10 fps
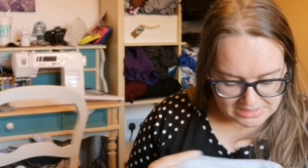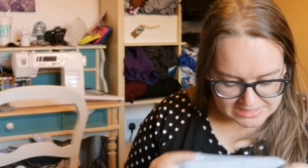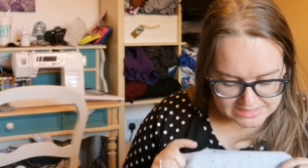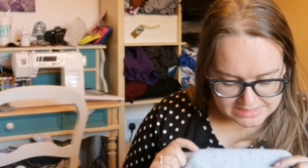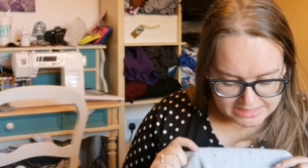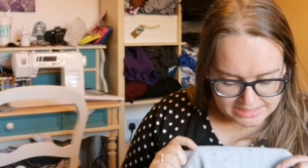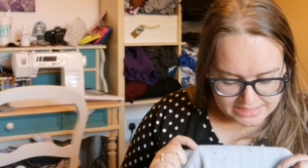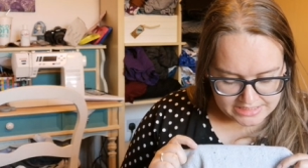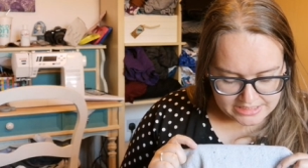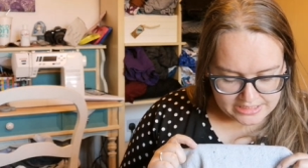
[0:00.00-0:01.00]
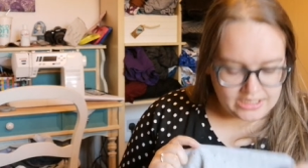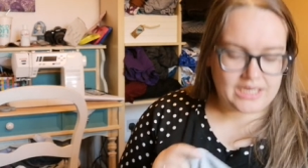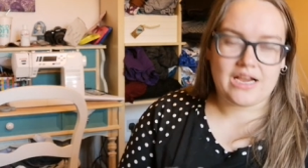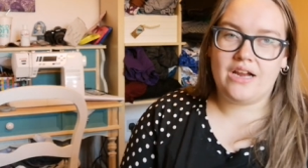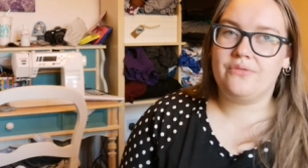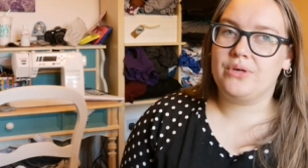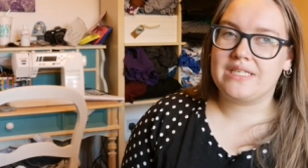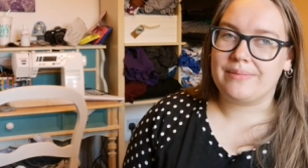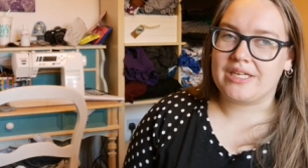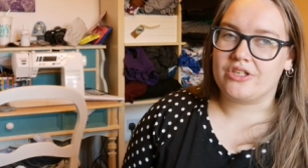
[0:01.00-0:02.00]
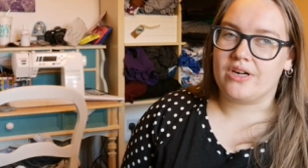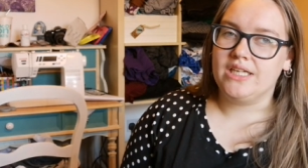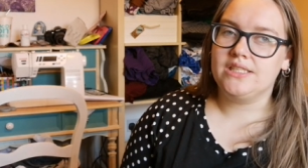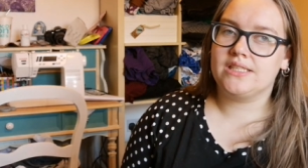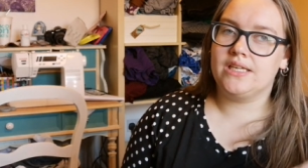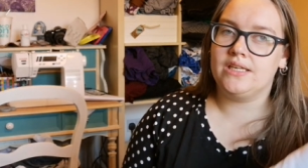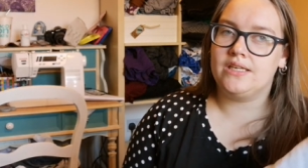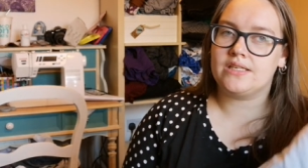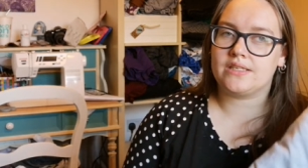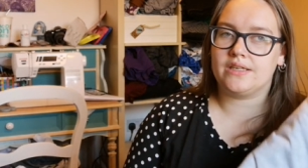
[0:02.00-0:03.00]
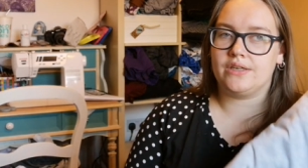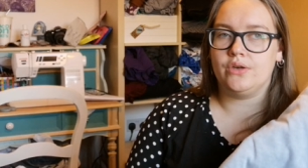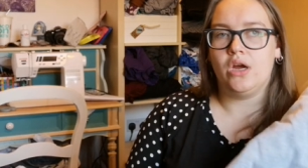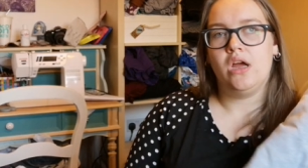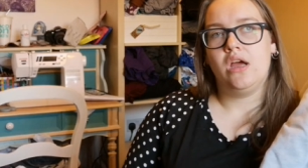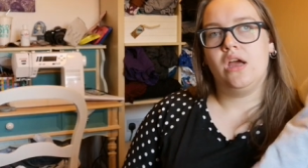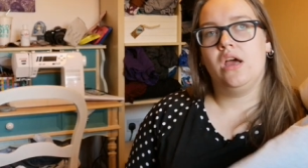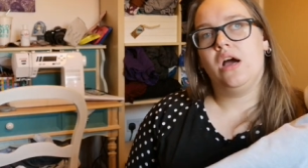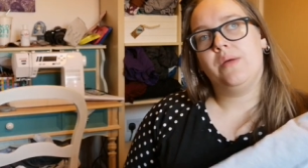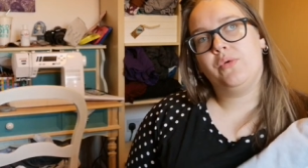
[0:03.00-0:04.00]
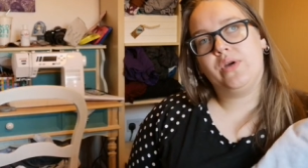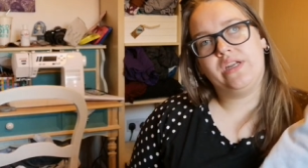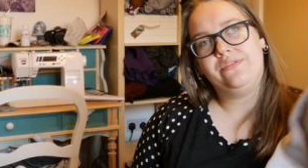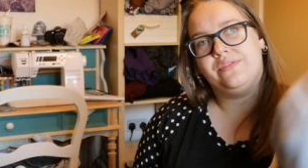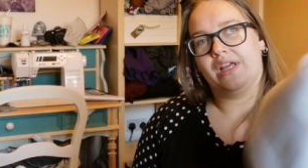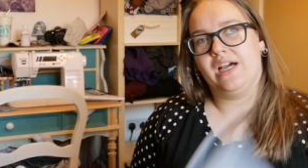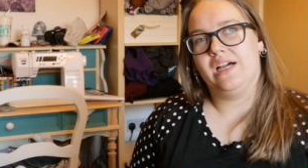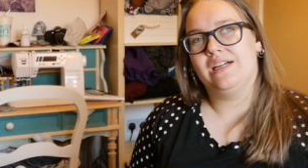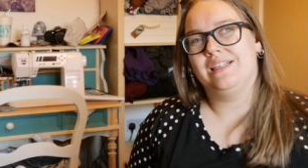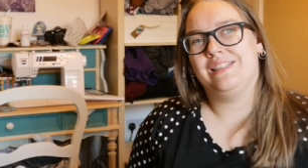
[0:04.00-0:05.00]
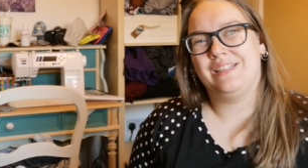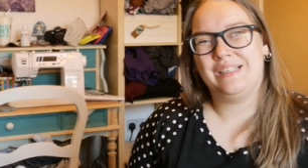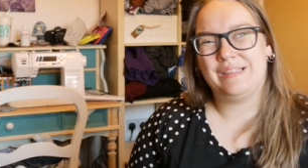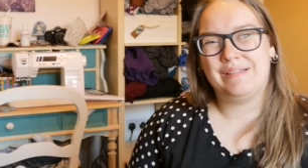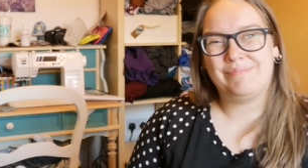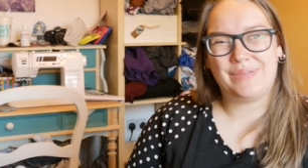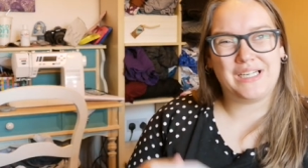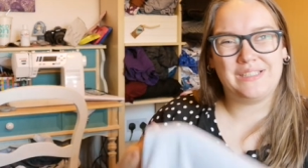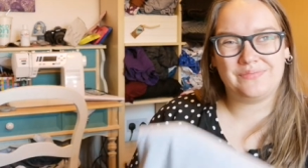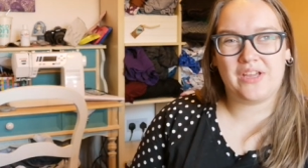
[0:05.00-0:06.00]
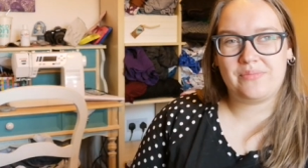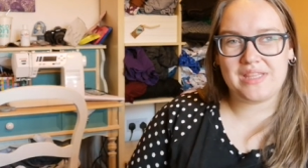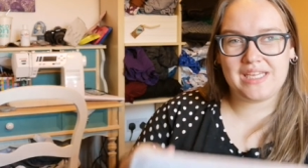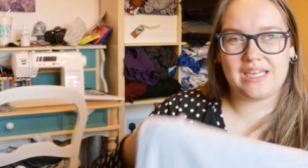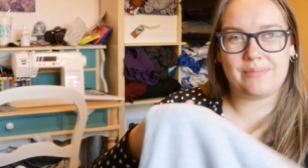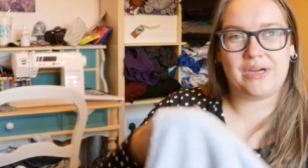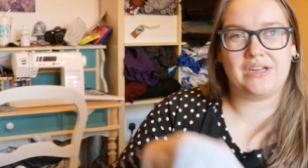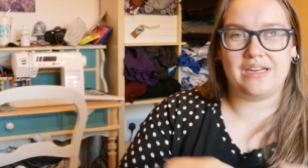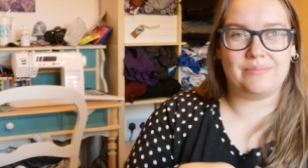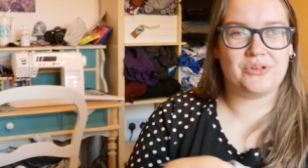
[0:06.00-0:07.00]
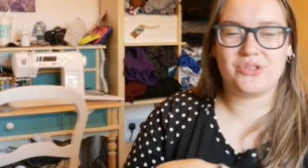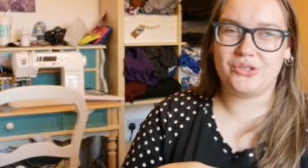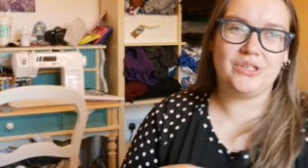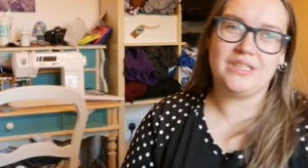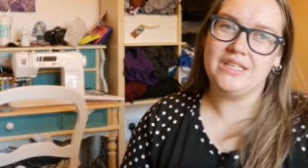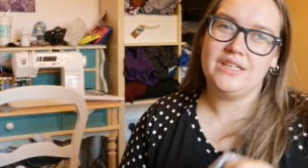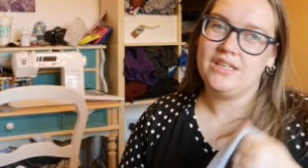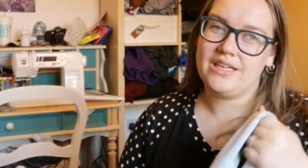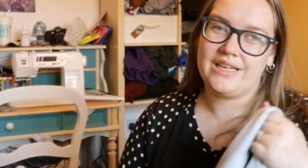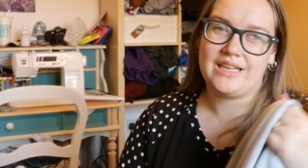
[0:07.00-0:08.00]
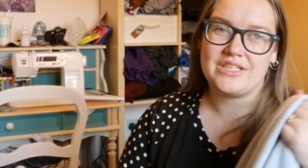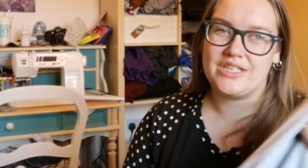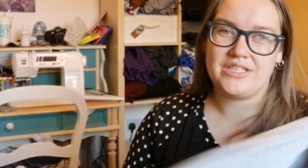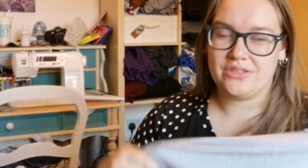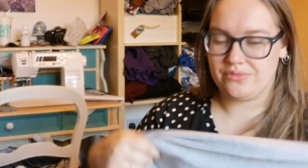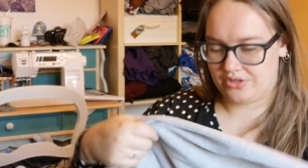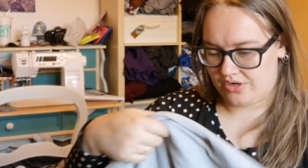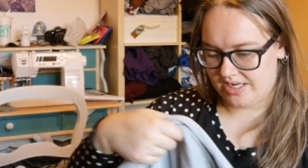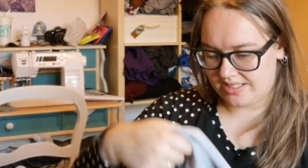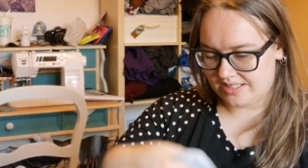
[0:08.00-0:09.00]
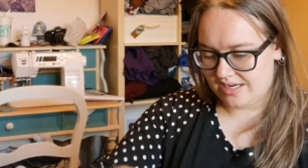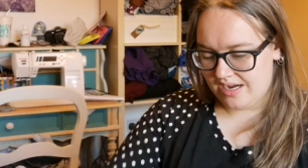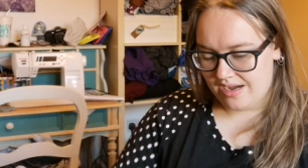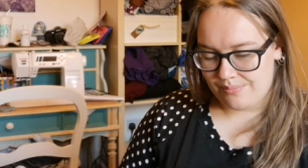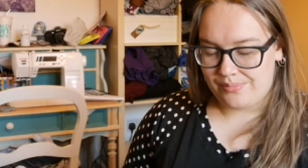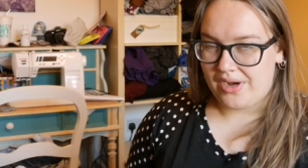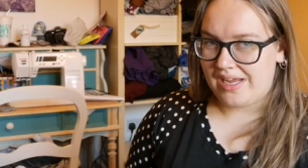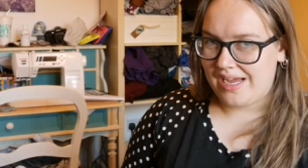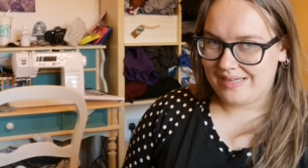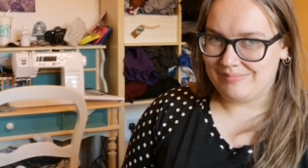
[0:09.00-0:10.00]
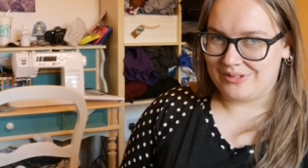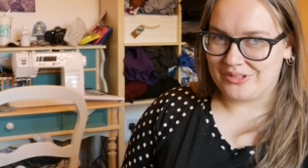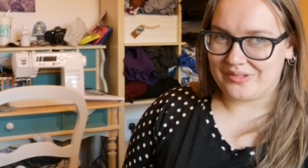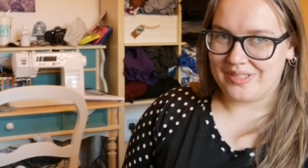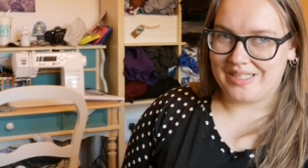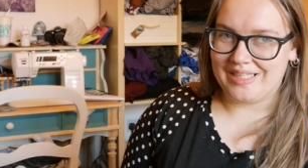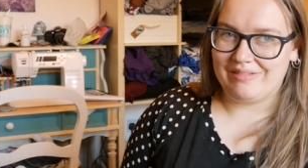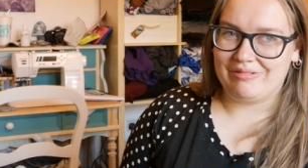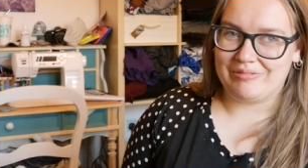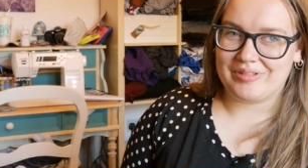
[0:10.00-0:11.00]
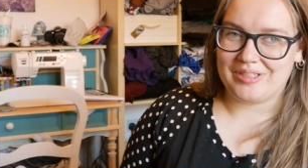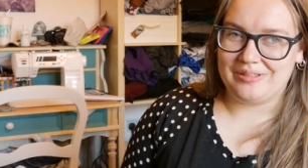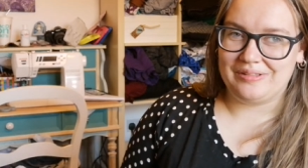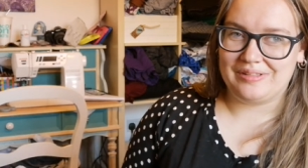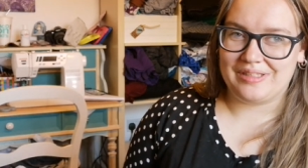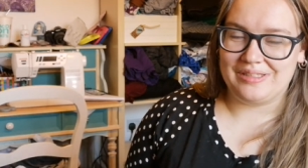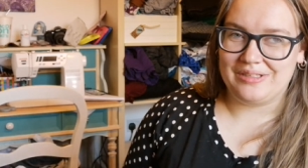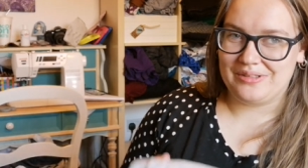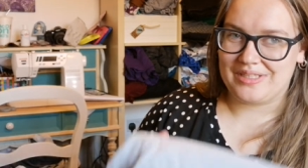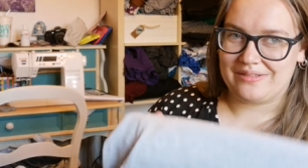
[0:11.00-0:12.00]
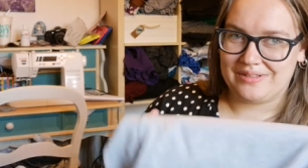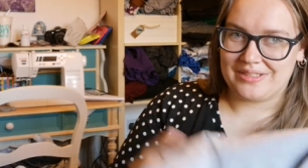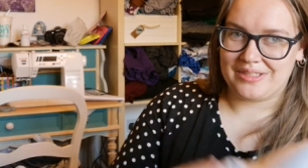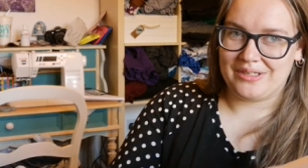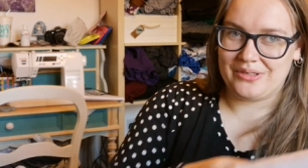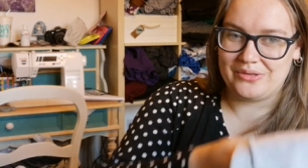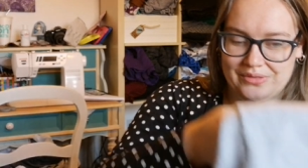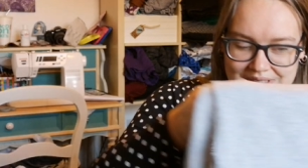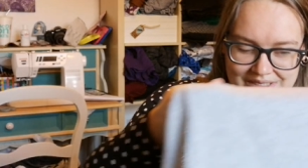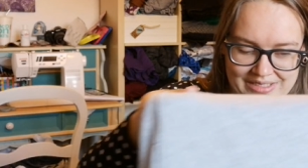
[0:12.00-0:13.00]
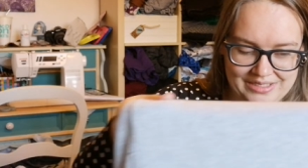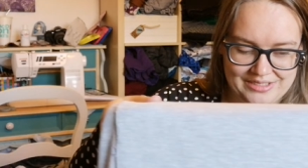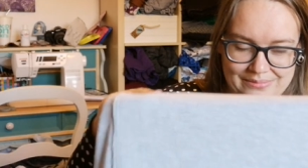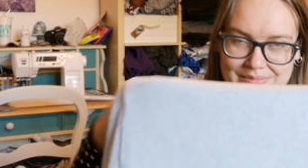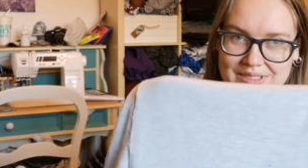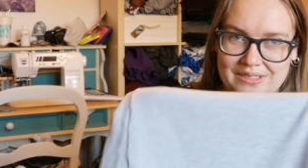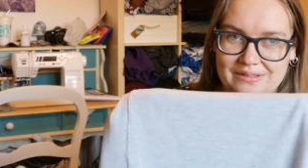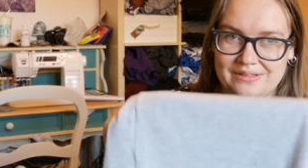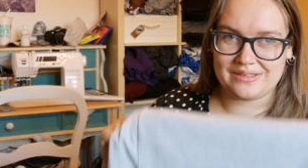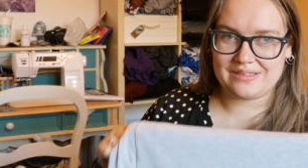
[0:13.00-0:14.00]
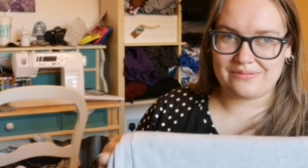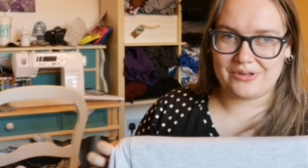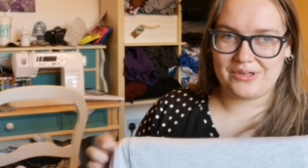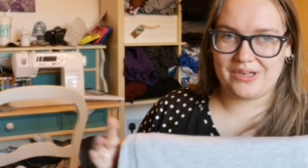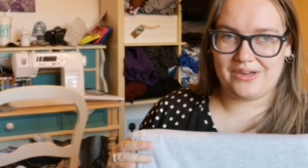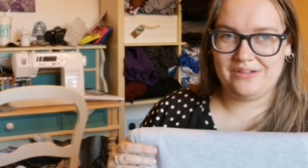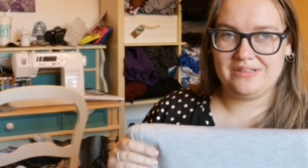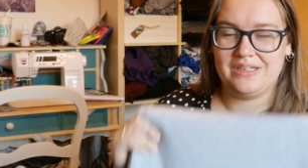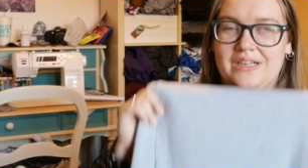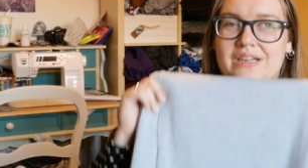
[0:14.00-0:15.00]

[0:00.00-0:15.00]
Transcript: But I kind of wanted to make a dress, so I bought enough for that. But I've been thinking about it and I'm not sure it'll actually suit a dress, but I am wondering if it will suit the new Deer & Doe jumpsuit, the Sirocco,